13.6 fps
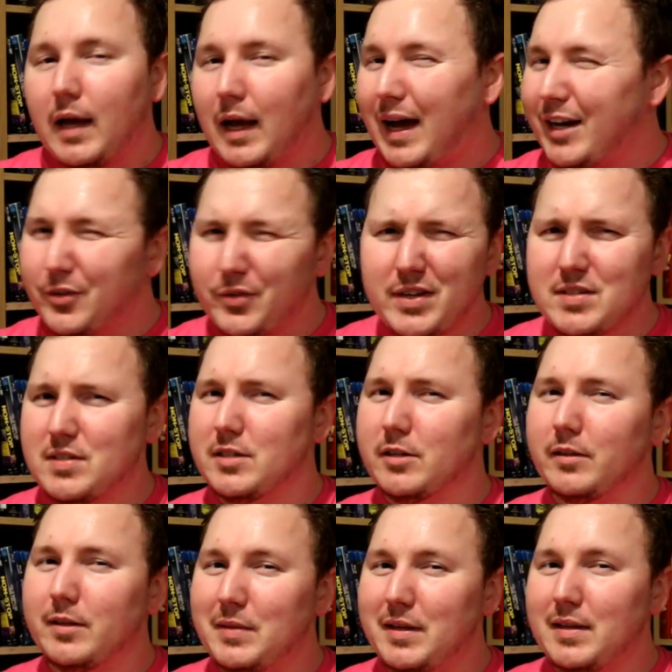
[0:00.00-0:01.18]
I don't
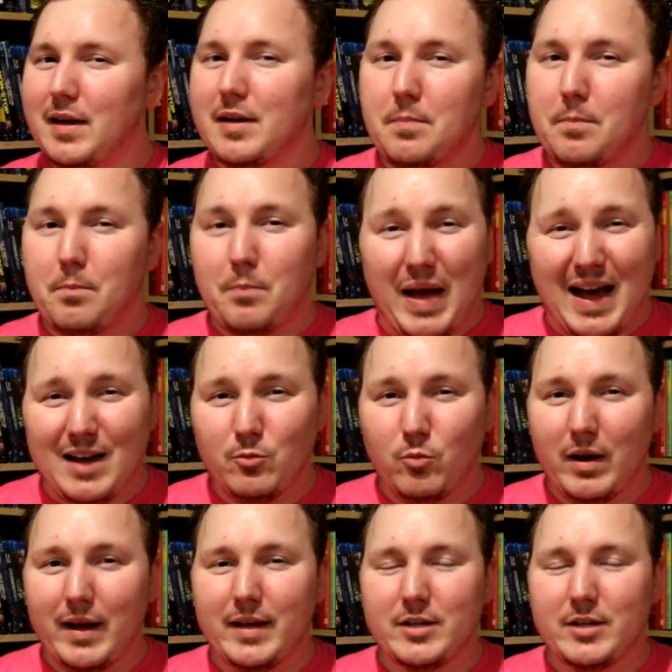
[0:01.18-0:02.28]
necessarily mean that in a bad way.